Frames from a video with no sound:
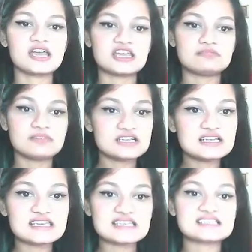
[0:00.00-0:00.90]
in Middle
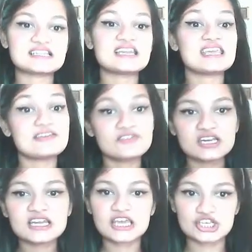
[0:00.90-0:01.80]
East, and even
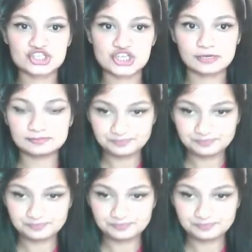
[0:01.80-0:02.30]
in Asia.